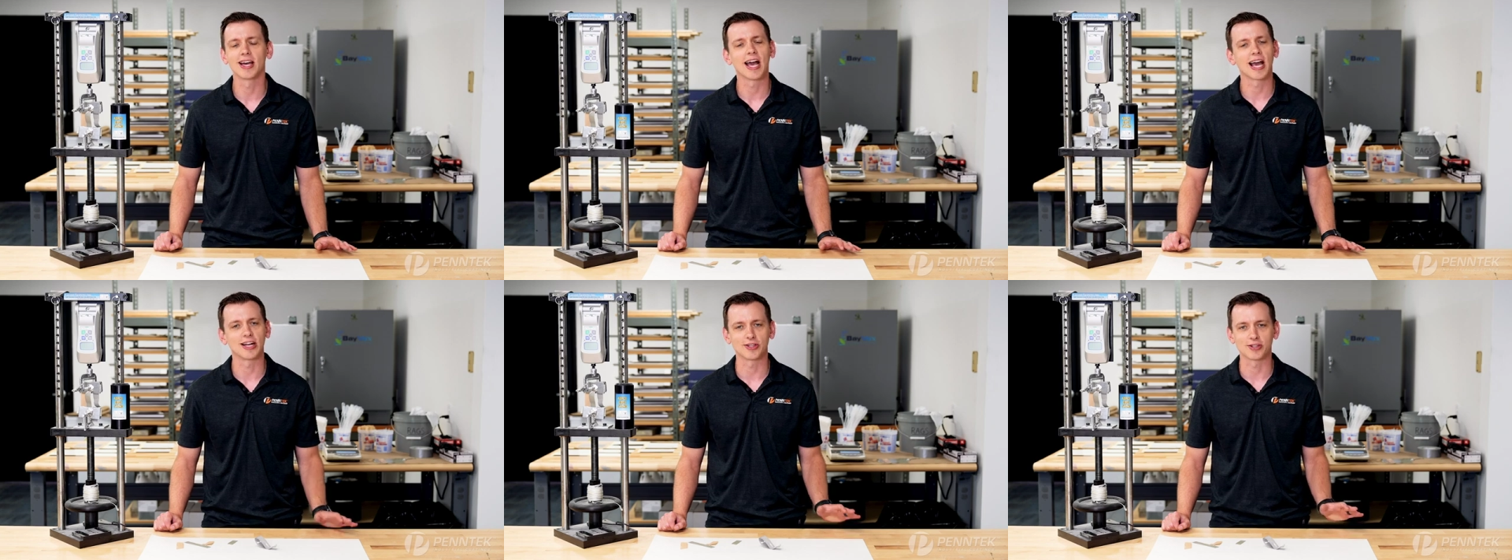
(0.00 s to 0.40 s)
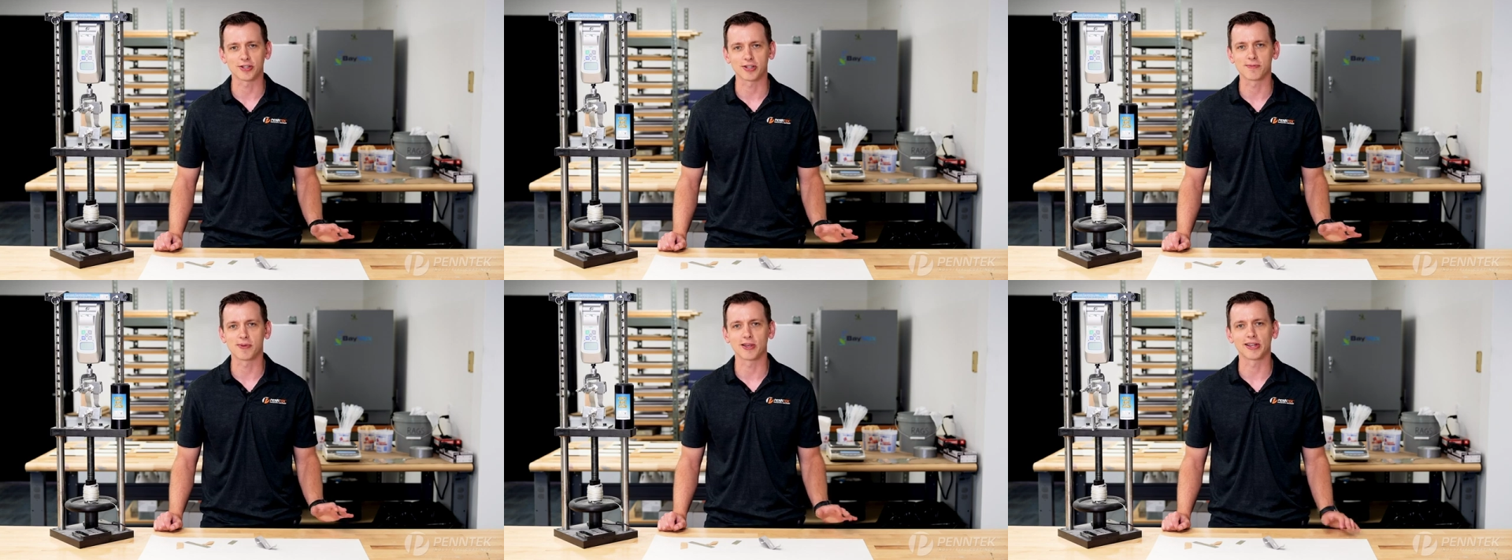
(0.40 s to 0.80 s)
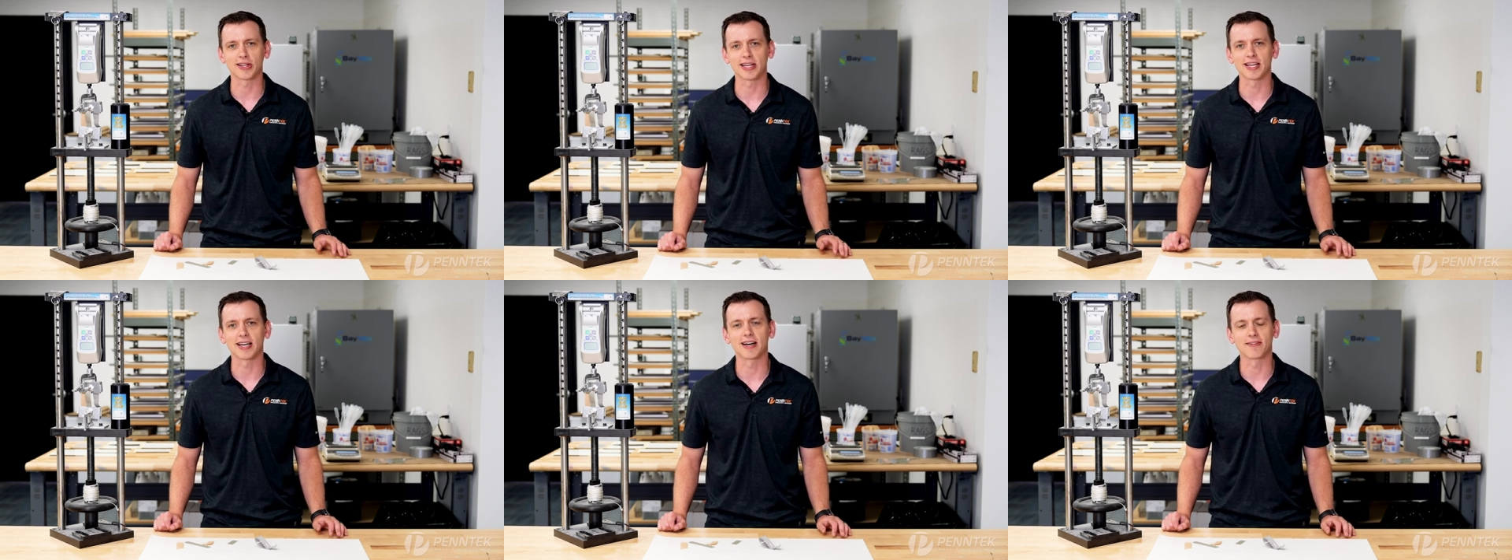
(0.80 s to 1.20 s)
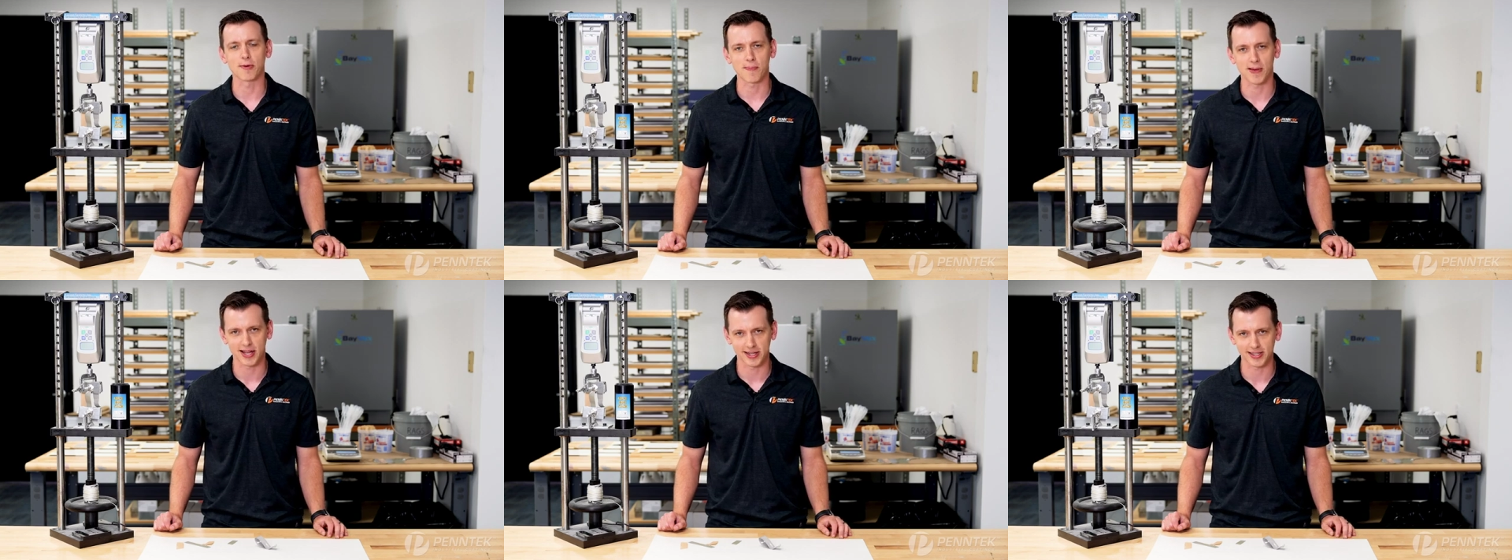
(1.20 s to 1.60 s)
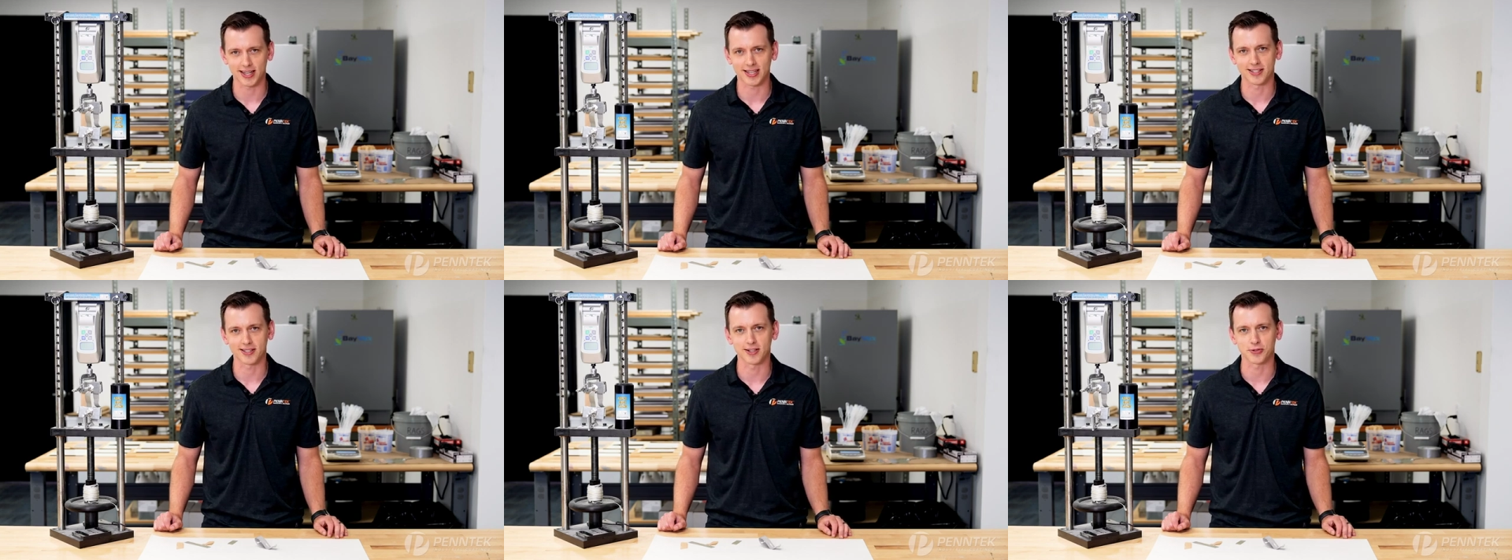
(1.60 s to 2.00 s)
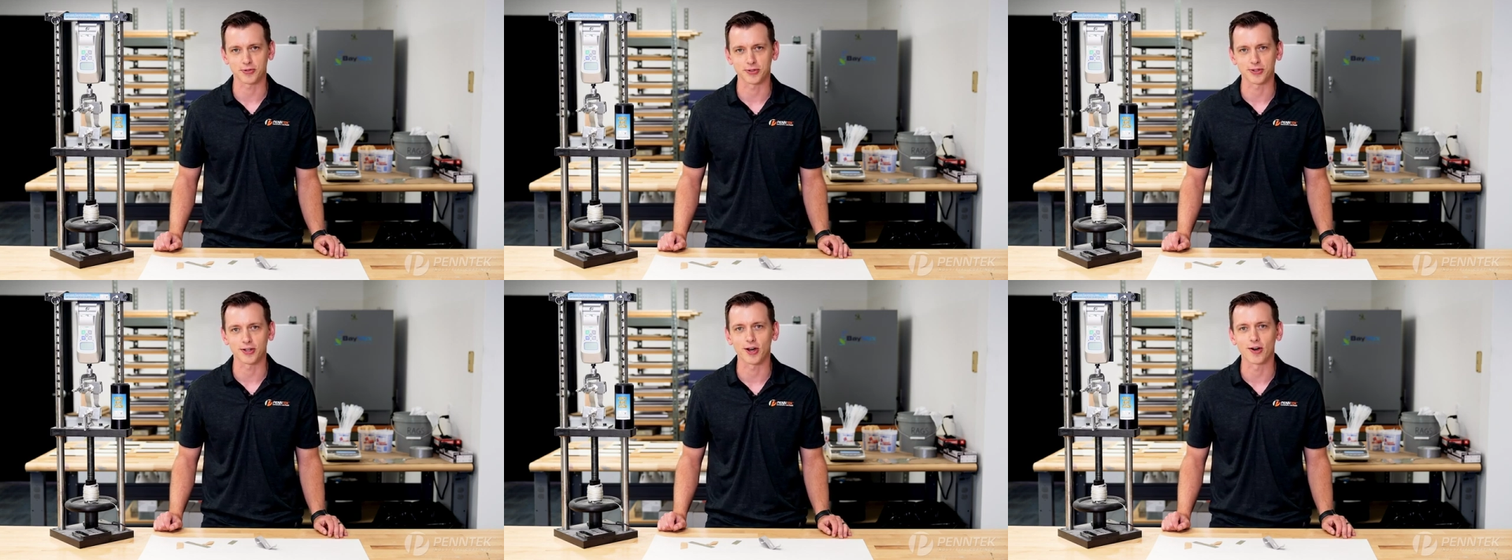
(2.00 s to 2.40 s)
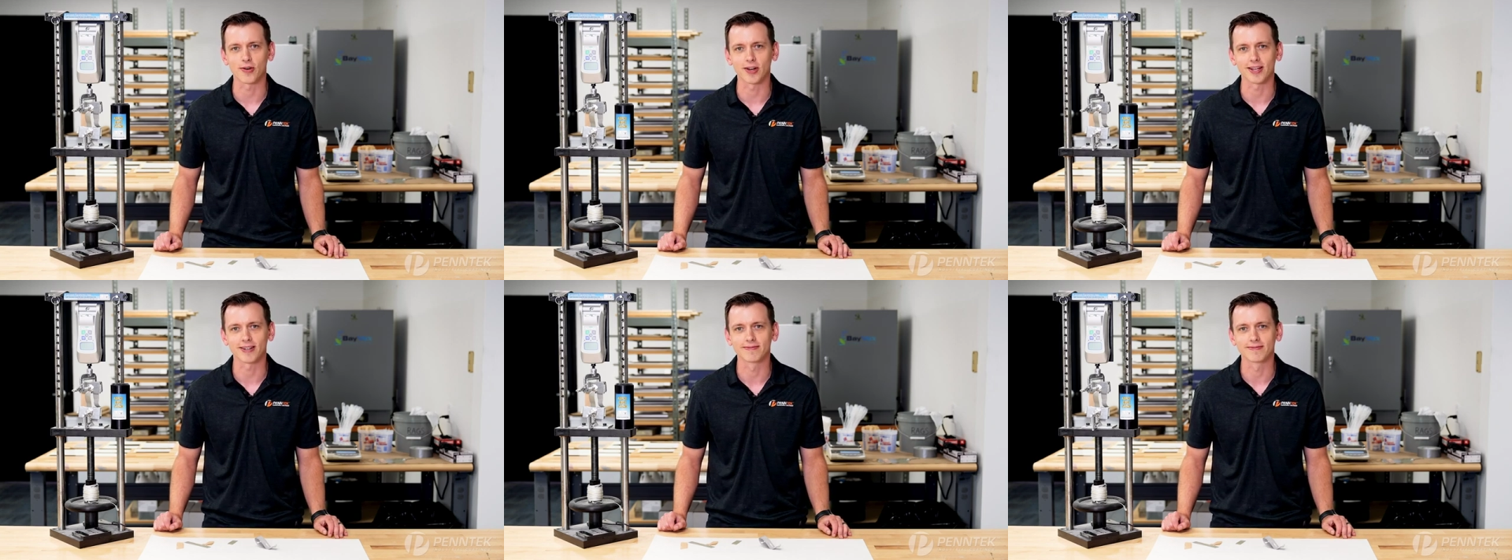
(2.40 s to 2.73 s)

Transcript: and durability of a Penntek industrial coating.